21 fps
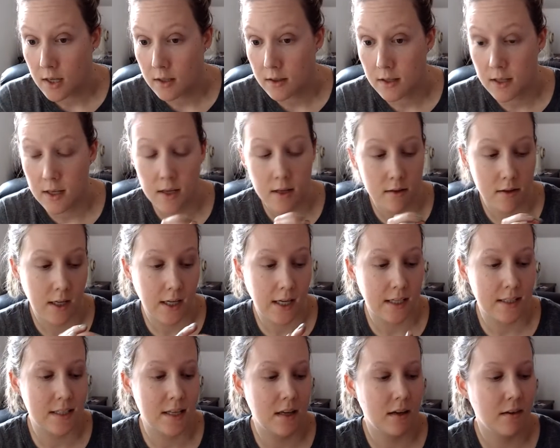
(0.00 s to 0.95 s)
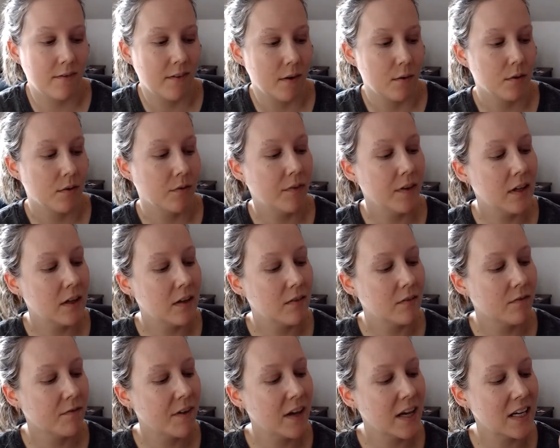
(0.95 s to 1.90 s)
then, like I said, if I was feeling
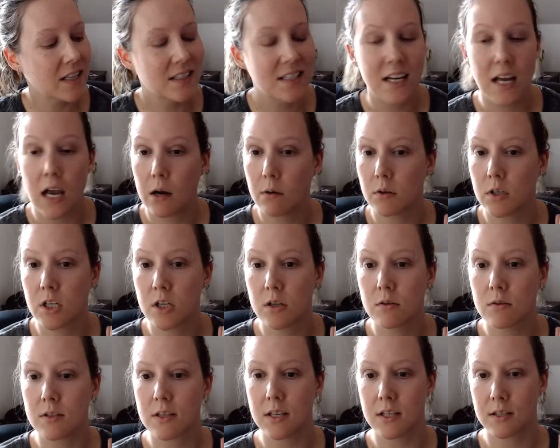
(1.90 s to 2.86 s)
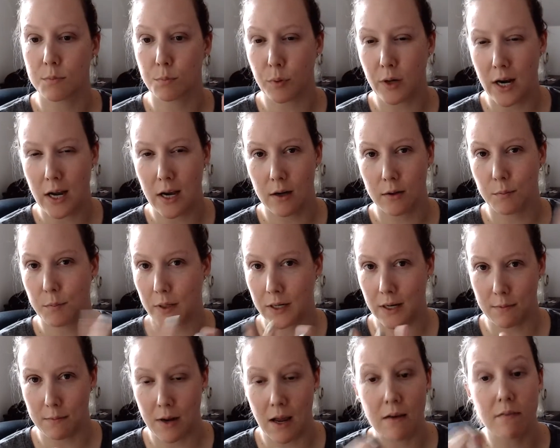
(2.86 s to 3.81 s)
fancy, I would use this brown, but
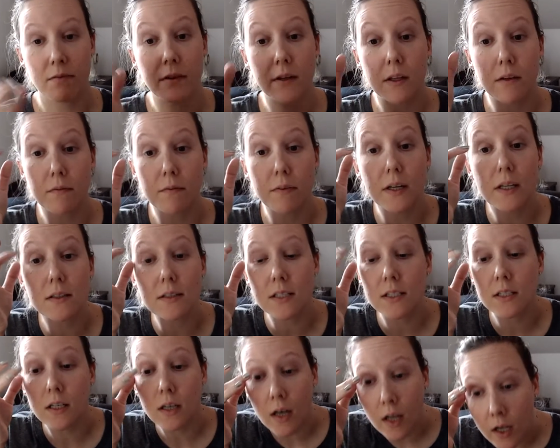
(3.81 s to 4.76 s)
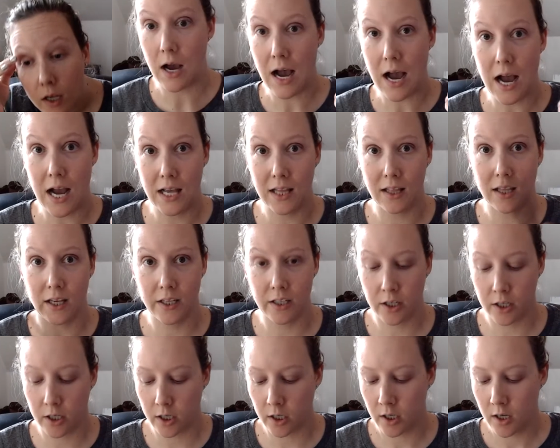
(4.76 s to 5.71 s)
I'm not feeling fancy today.
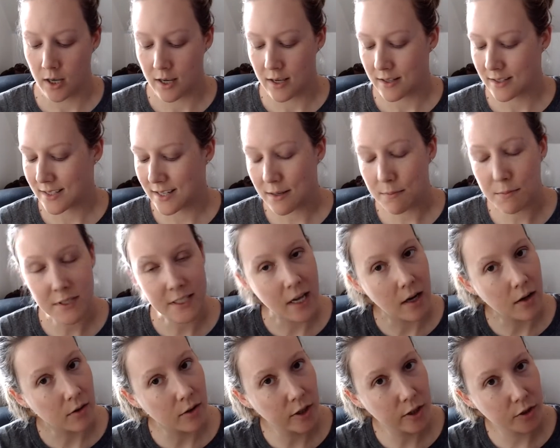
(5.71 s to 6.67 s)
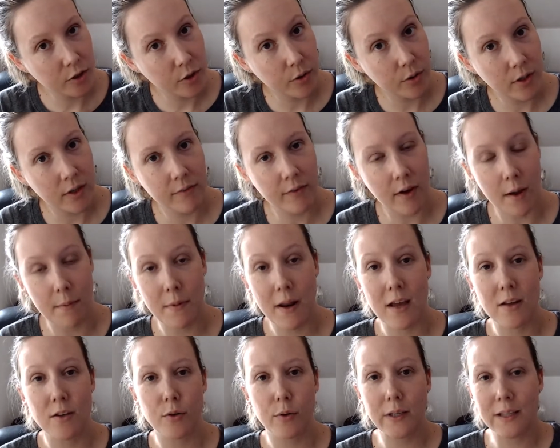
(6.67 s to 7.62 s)
Eyeliner seems counterintuitive. I'm
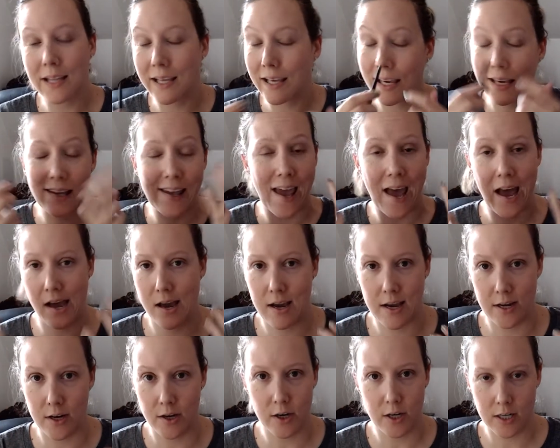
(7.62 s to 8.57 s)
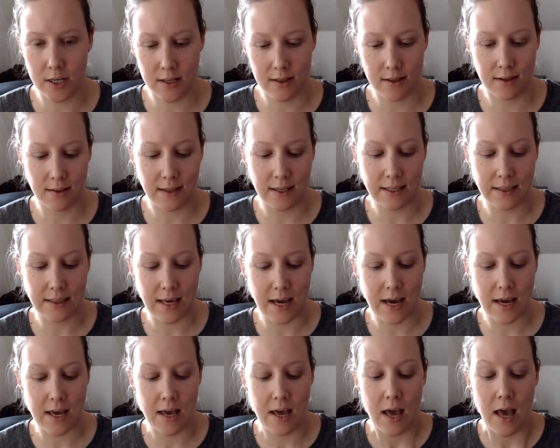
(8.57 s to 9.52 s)
not doing like a cat eye or anything like
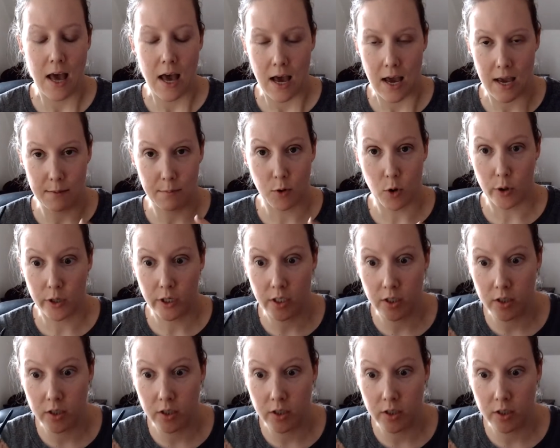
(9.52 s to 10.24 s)
that. I'm going to